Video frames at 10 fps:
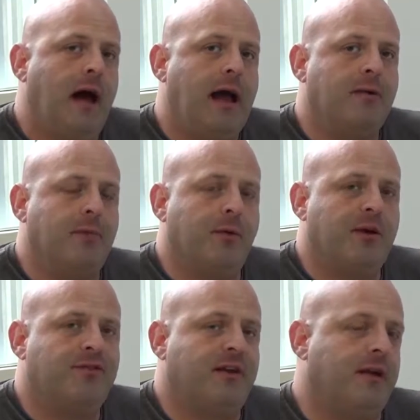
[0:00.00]
I can be
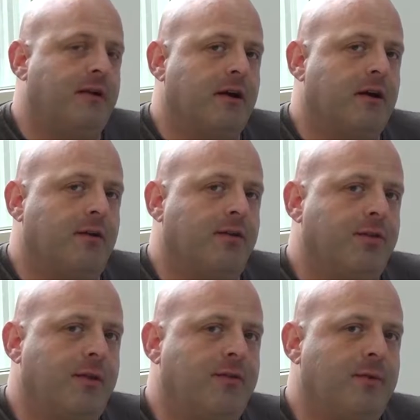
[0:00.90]
reached at area code
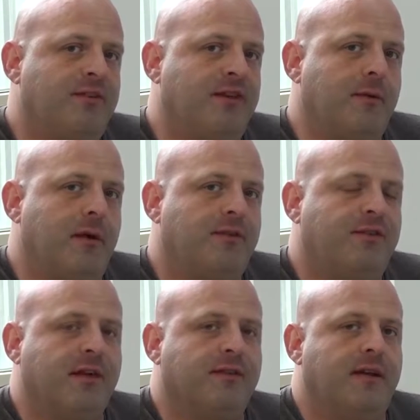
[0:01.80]

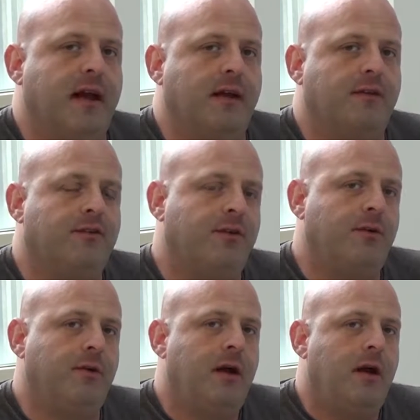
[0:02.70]

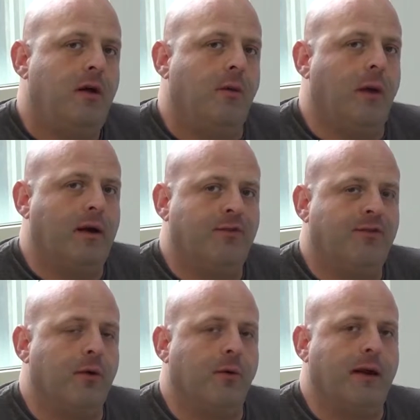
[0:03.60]

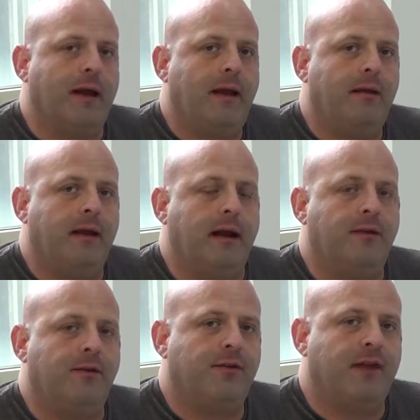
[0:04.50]
330-692-1418, and
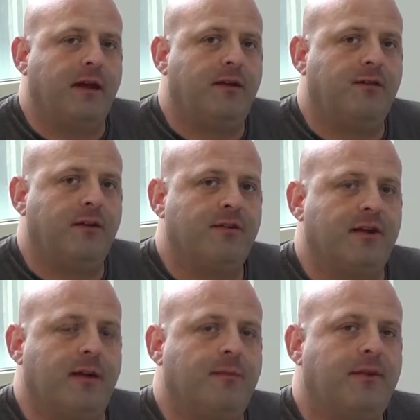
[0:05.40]
I do thank you for your
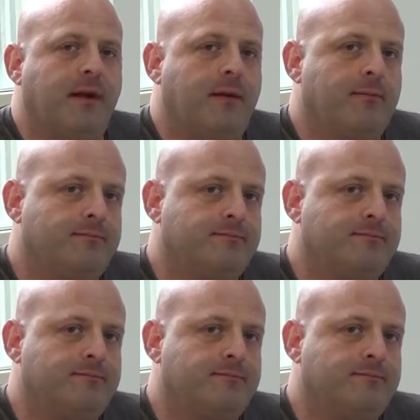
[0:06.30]
time today.